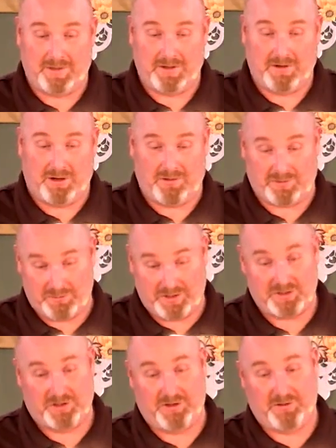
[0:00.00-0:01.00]
Often
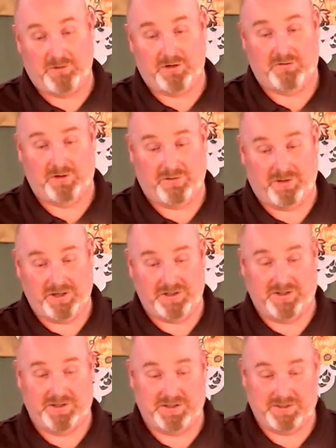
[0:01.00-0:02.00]
mentioned in the book of
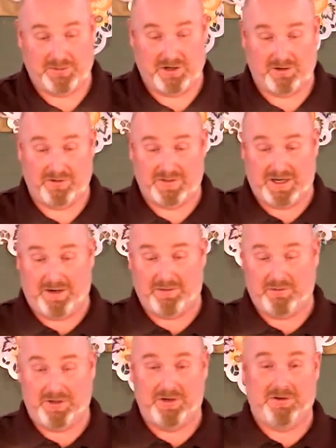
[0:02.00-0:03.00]
Revelation as this period of time
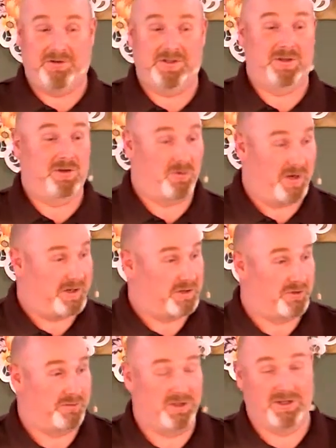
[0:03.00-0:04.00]
that we know as the Great
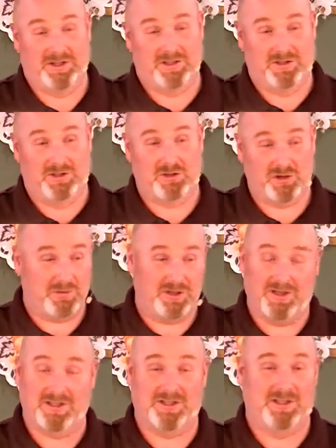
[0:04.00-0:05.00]
Tribulation. The
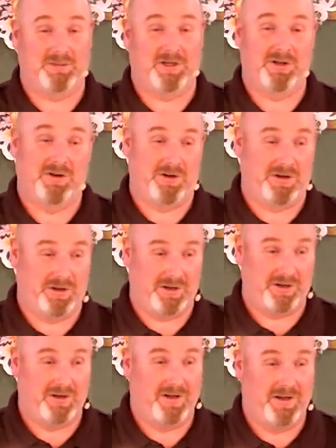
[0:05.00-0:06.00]
tribulation has been going
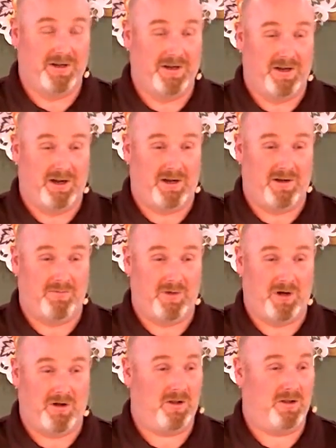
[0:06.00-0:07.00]
on
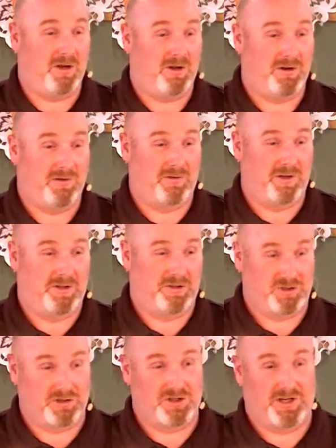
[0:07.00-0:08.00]
all along in the
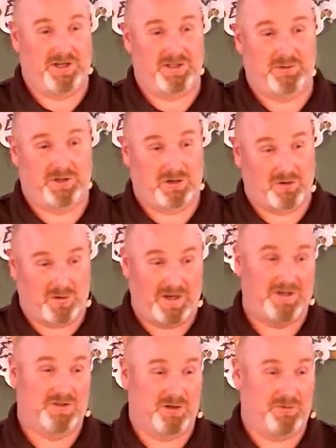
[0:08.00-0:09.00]
church age, but the
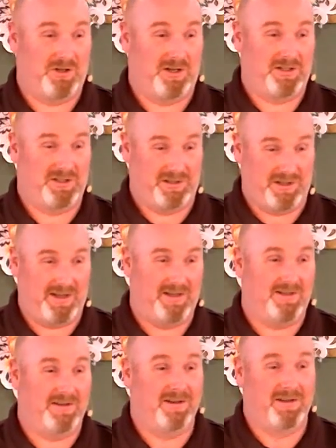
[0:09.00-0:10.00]
Great Tribulation,
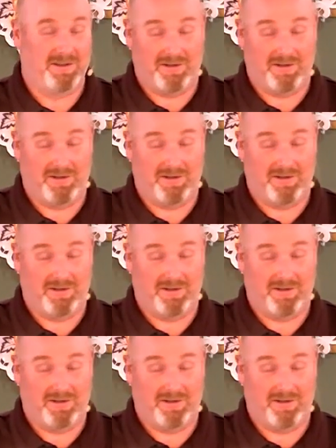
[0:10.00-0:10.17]
the